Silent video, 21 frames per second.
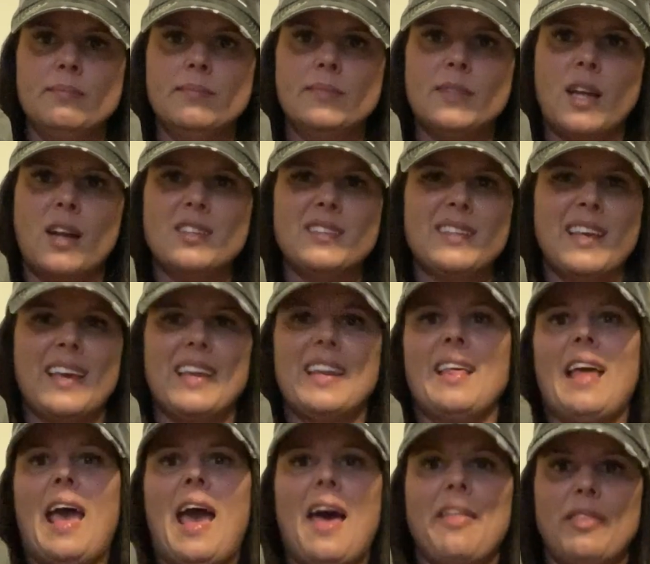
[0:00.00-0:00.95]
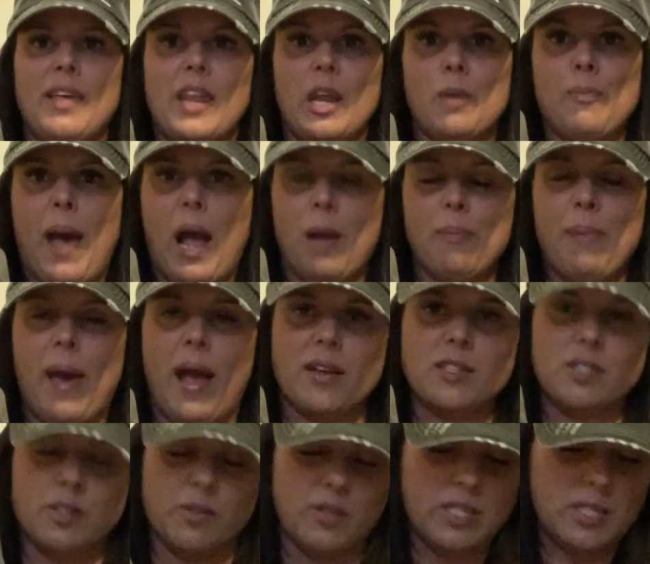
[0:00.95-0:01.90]
not just like an athletic
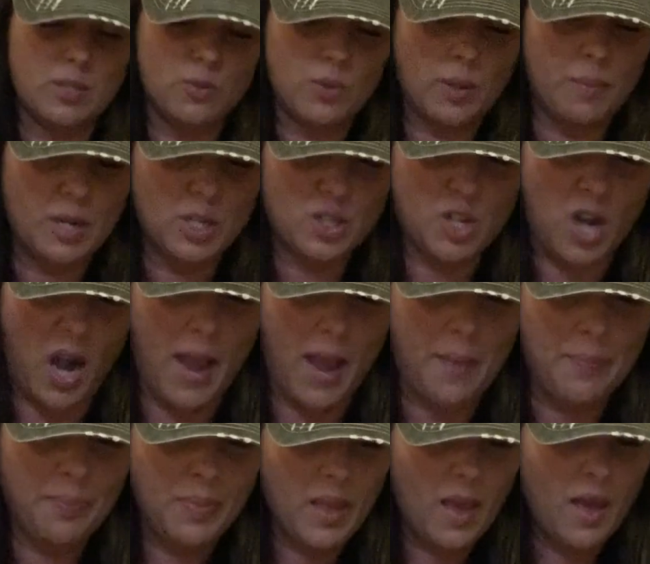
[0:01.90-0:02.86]
backpack. So this is what I'm gonna try.